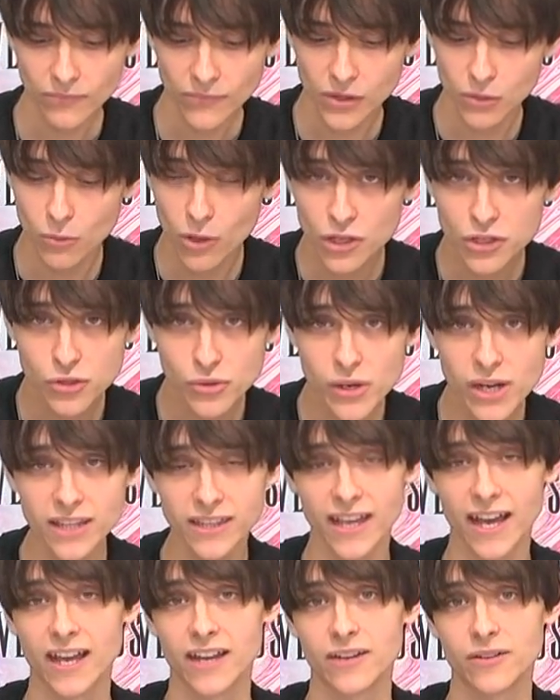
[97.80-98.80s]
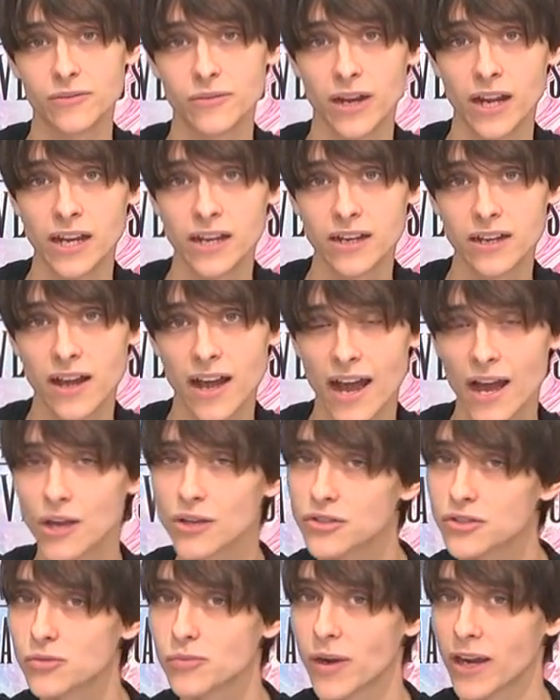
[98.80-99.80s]
while doing that, right, I
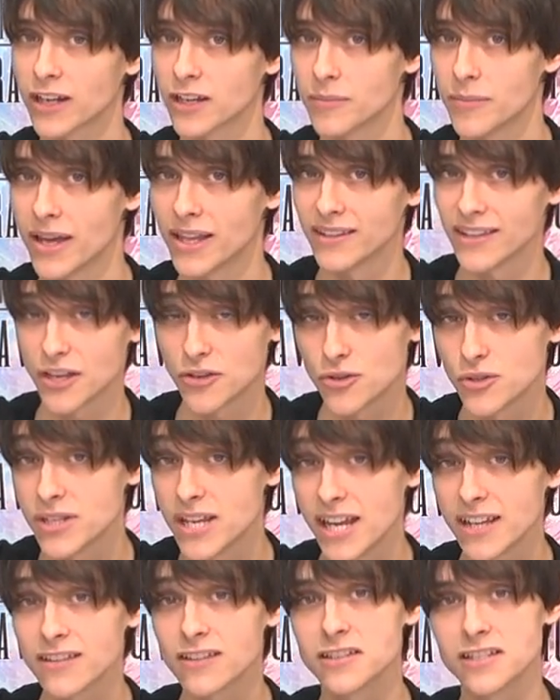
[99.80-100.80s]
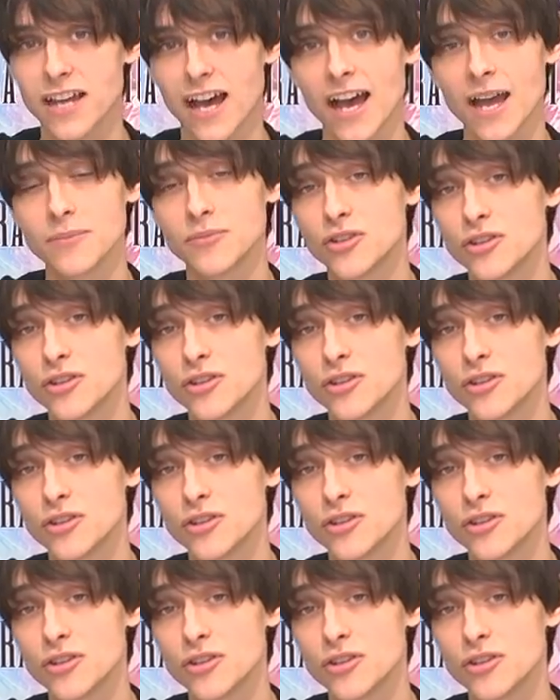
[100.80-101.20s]
also recommend that you take the time